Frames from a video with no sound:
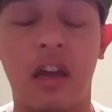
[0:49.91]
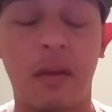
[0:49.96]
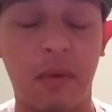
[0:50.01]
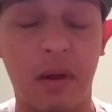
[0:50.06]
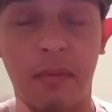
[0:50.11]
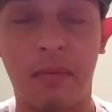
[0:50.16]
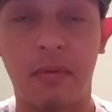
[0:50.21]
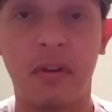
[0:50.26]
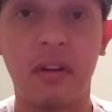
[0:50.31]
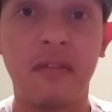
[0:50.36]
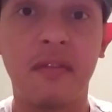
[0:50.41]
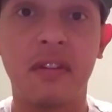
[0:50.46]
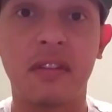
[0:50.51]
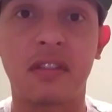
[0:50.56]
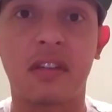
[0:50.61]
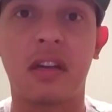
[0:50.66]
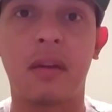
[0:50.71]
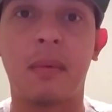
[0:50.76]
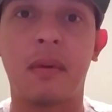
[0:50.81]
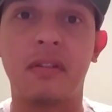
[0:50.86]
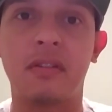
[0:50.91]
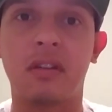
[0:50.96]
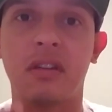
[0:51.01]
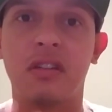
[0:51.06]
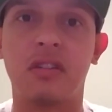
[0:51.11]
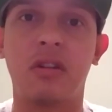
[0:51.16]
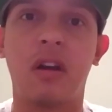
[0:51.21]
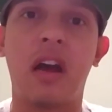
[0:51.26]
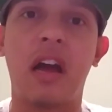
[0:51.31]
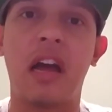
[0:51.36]
In my previous clip, I was going
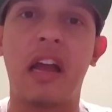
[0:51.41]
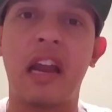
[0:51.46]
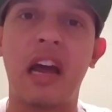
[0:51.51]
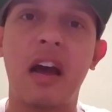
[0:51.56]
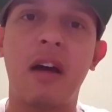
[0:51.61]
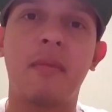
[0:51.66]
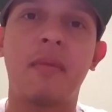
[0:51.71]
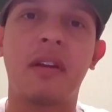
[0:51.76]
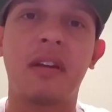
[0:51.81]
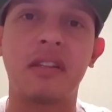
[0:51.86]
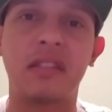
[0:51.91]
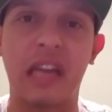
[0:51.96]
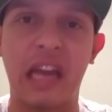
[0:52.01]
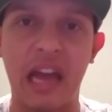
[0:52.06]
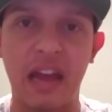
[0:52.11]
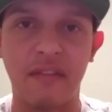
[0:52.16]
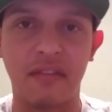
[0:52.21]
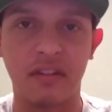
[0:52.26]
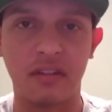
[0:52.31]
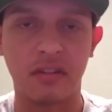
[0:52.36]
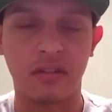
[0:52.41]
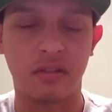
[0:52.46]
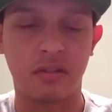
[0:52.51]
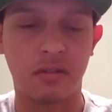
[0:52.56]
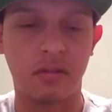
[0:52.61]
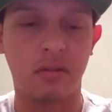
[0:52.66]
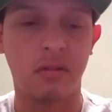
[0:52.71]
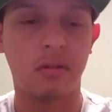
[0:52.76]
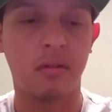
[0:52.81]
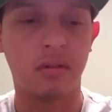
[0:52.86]
to try it out because I haven't
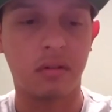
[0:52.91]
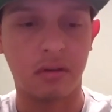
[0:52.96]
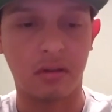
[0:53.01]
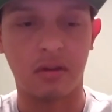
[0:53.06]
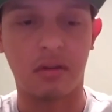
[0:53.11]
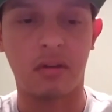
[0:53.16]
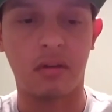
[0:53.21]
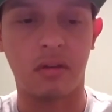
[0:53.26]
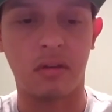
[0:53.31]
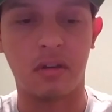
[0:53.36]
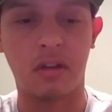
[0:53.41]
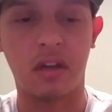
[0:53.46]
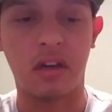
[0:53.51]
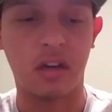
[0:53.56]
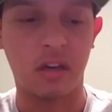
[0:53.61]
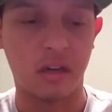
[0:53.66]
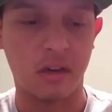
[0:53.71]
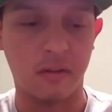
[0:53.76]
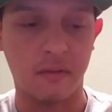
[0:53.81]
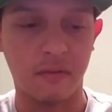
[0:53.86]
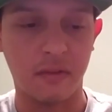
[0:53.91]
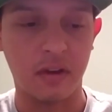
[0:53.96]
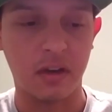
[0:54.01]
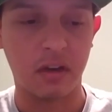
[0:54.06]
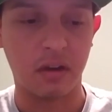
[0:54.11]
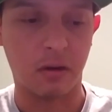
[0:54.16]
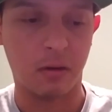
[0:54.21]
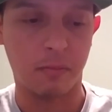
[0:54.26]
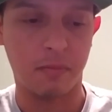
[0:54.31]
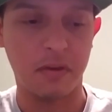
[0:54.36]
done any
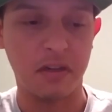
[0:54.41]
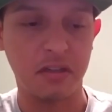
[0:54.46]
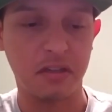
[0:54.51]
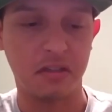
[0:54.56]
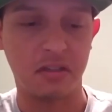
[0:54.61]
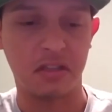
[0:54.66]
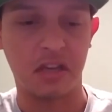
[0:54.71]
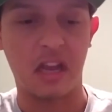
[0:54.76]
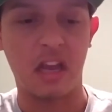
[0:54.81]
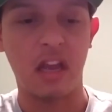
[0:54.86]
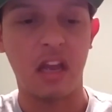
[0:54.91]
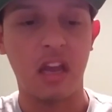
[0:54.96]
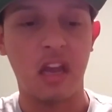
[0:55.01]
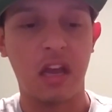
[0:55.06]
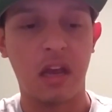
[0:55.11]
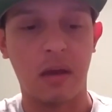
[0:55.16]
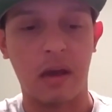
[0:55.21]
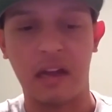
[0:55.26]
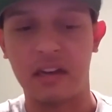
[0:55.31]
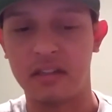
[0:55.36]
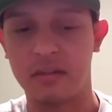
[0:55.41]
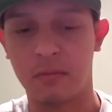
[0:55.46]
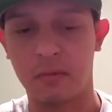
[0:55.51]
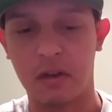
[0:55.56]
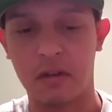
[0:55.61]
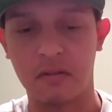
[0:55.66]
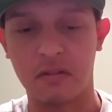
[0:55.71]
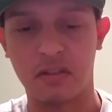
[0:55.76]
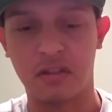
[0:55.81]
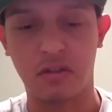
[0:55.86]
video or pictures yet. I just I
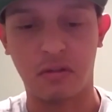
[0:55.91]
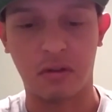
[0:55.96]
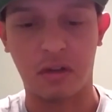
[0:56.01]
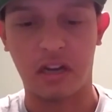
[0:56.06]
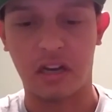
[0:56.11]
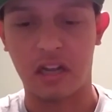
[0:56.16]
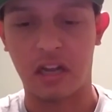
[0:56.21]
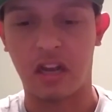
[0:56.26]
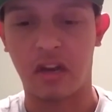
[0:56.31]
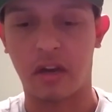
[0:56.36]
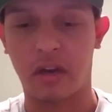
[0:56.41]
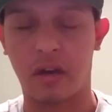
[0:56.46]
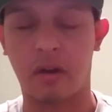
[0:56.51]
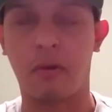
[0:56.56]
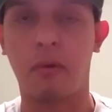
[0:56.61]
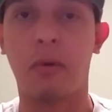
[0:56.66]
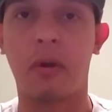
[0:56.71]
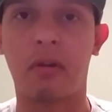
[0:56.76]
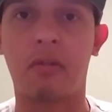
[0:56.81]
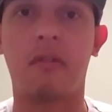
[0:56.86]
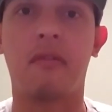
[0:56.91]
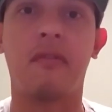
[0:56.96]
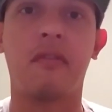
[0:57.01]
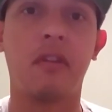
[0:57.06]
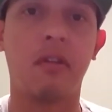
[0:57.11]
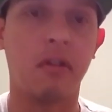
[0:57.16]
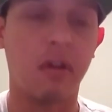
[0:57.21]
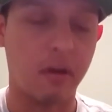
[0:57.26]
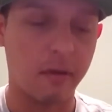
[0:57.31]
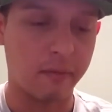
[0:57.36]
was just doing like kind of like a quick
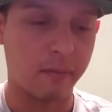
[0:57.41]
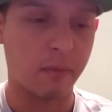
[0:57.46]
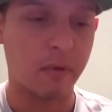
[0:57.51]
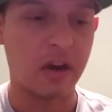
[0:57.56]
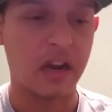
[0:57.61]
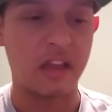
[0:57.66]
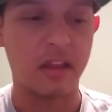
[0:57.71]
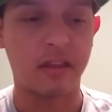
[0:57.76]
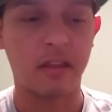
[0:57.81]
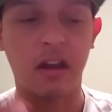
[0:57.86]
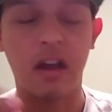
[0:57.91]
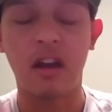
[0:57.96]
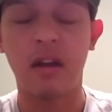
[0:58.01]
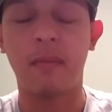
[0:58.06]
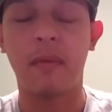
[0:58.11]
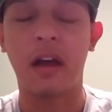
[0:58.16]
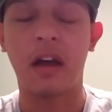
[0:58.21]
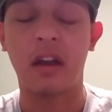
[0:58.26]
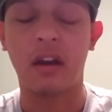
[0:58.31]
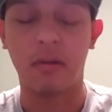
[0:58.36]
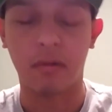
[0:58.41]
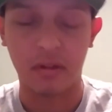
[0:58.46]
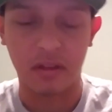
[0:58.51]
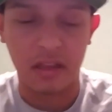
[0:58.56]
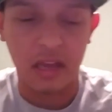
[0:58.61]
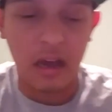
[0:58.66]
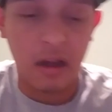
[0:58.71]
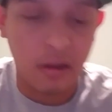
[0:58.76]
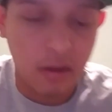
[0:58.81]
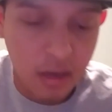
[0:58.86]
review of what I thought about it
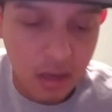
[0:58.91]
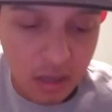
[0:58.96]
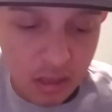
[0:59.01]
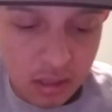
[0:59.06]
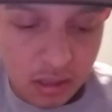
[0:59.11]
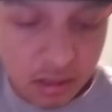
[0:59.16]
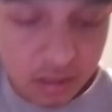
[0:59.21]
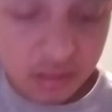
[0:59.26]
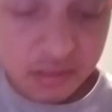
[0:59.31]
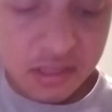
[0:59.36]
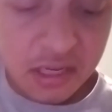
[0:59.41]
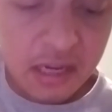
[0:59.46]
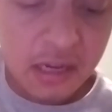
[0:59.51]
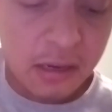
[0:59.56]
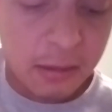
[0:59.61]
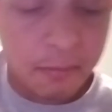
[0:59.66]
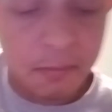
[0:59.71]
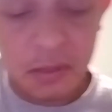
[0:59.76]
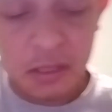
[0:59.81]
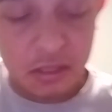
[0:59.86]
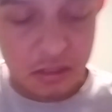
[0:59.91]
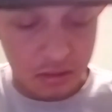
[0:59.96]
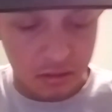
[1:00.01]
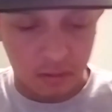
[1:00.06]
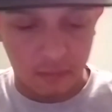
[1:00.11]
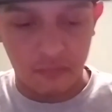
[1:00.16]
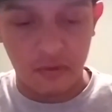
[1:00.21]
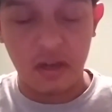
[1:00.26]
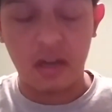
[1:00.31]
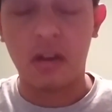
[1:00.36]
without taken
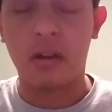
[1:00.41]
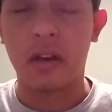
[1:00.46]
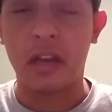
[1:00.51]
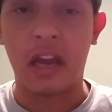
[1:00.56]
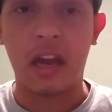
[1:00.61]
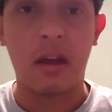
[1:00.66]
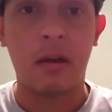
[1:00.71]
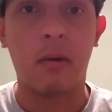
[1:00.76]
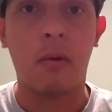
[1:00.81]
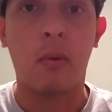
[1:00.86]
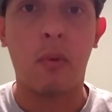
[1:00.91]
picture or video yet.